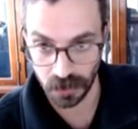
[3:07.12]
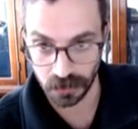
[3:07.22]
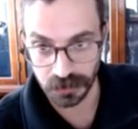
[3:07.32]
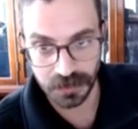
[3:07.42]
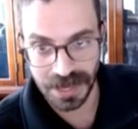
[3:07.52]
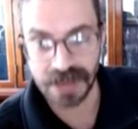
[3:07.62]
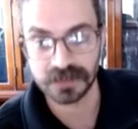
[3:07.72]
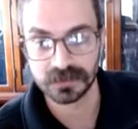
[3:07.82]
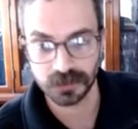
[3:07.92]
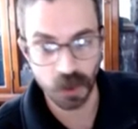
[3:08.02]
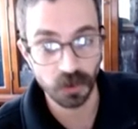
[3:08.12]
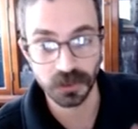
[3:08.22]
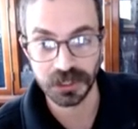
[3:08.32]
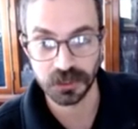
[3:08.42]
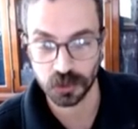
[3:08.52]
You can't
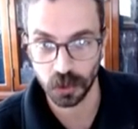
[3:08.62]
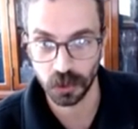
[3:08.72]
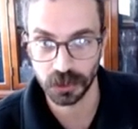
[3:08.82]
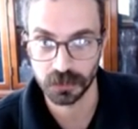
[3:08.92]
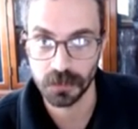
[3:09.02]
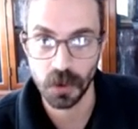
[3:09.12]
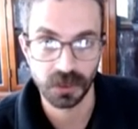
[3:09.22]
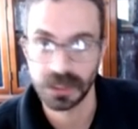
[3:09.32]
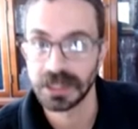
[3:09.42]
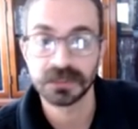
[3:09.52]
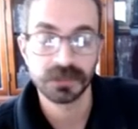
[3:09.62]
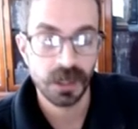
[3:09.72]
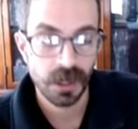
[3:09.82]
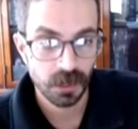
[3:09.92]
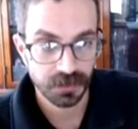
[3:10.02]
totally control it remotely.
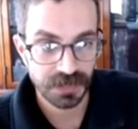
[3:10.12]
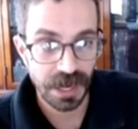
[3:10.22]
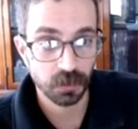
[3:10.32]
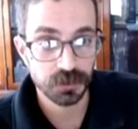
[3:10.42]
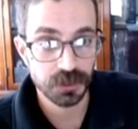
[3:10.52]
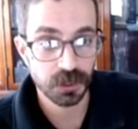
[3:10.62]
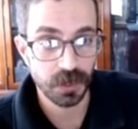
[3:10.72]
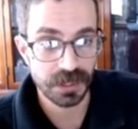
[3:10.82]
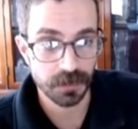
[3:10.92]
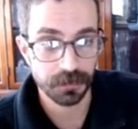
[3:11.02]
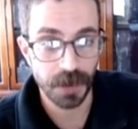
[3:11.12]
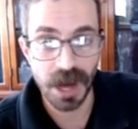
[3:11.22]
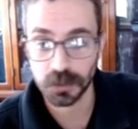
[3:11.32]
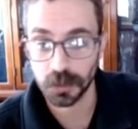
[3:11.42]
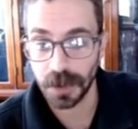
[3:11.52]
What that will do is a
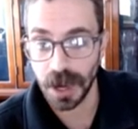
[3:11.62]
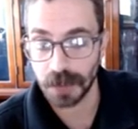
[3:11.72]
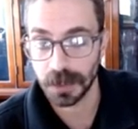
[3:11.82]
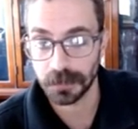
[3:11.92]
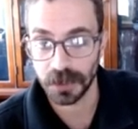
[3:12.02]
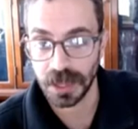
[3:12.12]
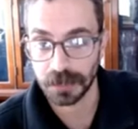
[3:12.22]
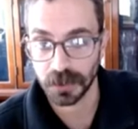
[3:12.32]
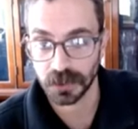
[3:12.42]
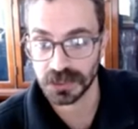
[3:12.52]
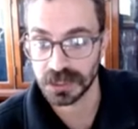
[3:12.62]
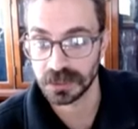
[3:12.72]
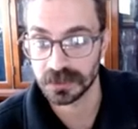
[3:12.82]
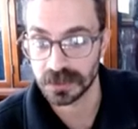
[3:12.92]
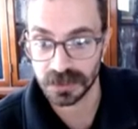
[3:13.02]
box will pop up on that
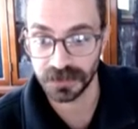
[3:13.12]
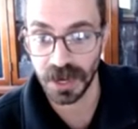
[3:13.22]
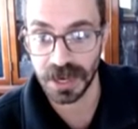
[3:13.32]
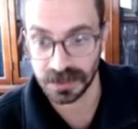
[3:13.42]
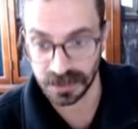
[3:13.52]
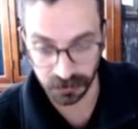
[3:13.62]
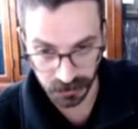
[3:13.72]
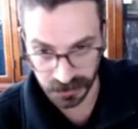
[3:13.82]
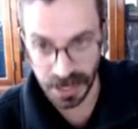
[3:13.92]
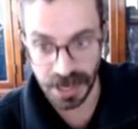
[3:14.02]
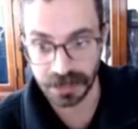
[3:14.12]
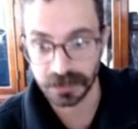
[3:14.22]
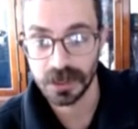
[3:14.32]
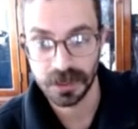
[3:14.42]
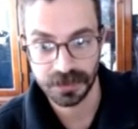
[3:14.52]
person's device, and it will say
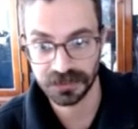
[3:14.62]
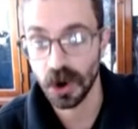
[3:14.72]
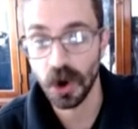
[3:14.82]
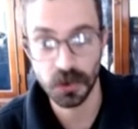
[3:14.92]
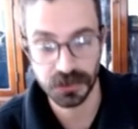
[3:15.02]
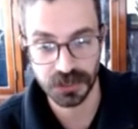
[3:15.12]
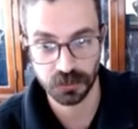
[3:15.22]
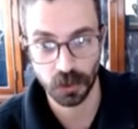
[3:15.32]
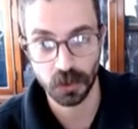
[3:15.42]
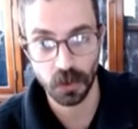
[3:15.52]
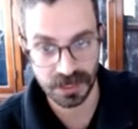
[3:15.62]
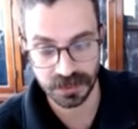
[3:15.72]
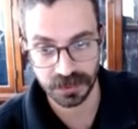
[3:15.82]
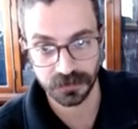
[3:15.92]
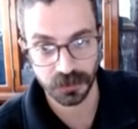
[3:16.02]
that the host is
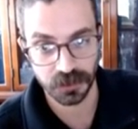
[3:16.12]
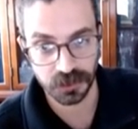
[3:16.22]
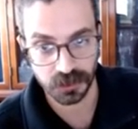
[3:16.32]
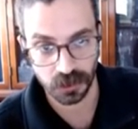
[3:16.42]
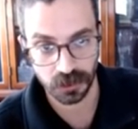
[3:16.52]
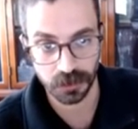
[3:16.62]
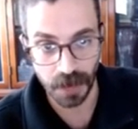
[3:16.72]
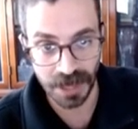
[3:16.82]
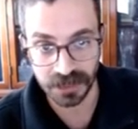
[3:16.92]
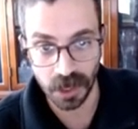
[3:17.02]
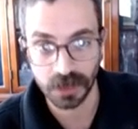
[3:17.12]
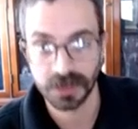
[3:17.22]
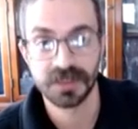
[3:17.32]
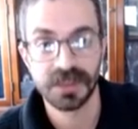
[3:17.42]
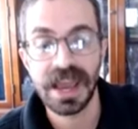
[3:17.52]
requesting for you to turn your mic on,
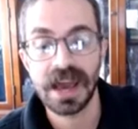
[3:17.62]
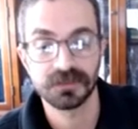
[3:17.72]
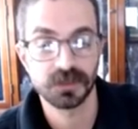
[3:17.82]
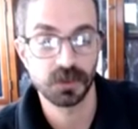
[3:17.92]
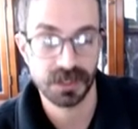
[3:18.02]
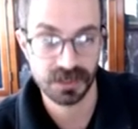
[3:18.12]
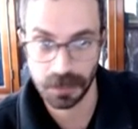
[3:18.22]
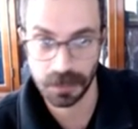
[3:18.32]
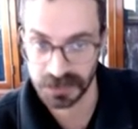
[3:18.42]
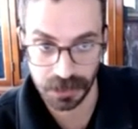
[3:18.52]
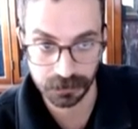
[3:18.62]
and then they have to accept it.